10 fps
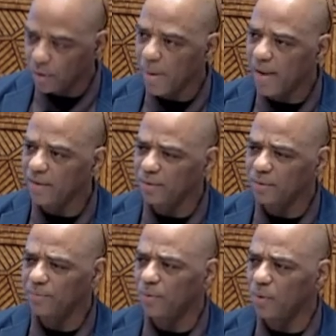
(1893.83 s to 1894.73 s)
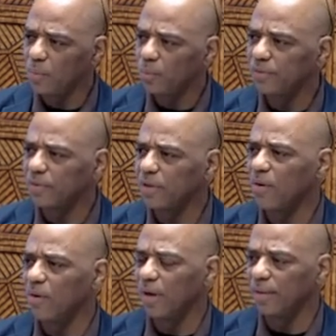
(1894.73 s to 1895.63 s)
uniform was
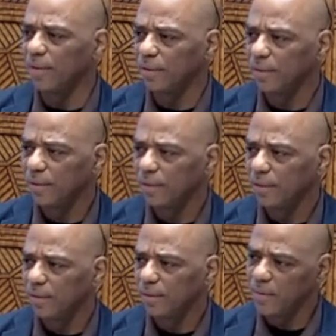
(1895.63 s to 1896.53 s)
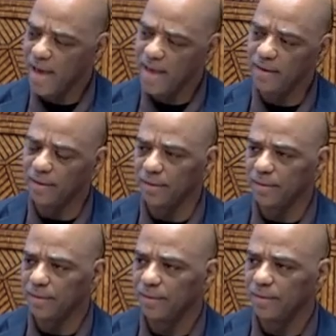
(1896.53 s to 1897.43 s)
gone. No hanger,
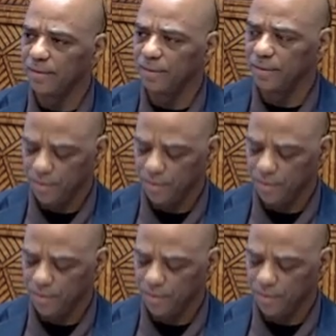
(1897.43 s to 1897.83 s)
no